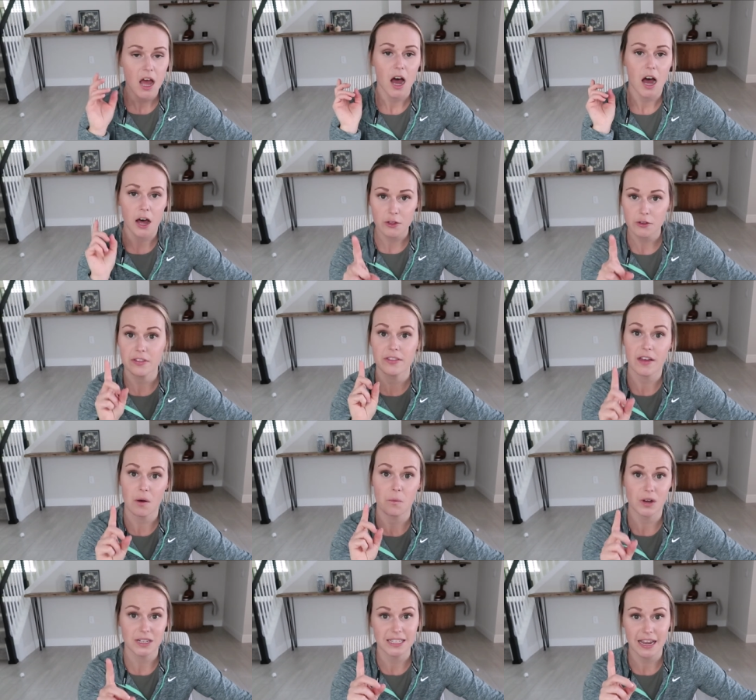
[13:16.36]
other than
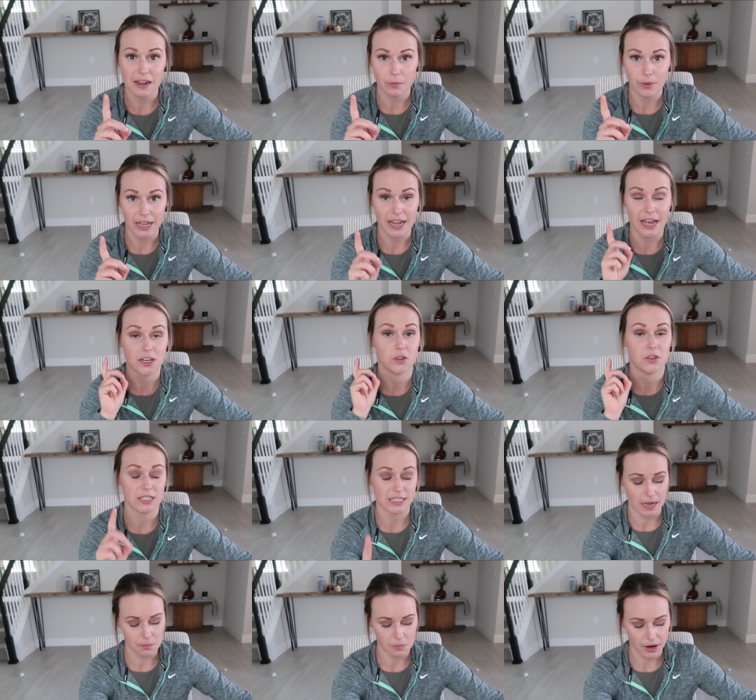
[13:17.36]
that one day a week, I do the
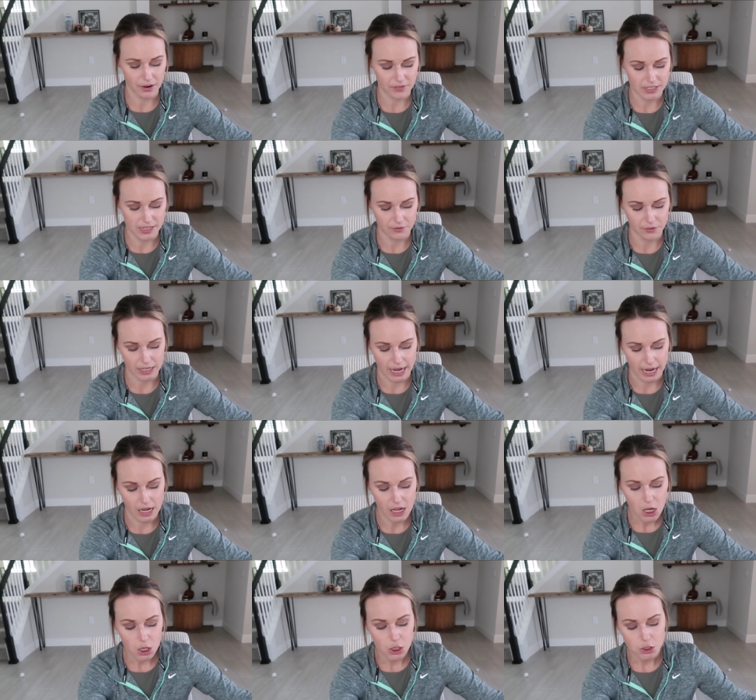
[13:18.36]
same breakfast every day.